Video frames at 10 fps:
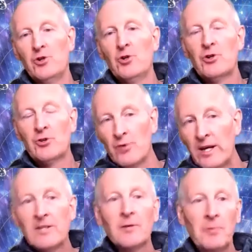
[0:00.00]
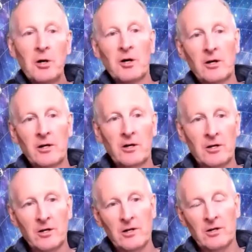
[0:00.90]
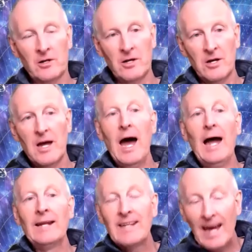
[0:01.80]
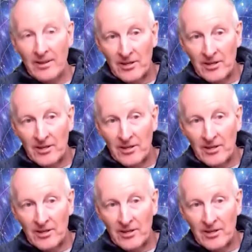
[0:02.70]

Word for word: You could read the book and get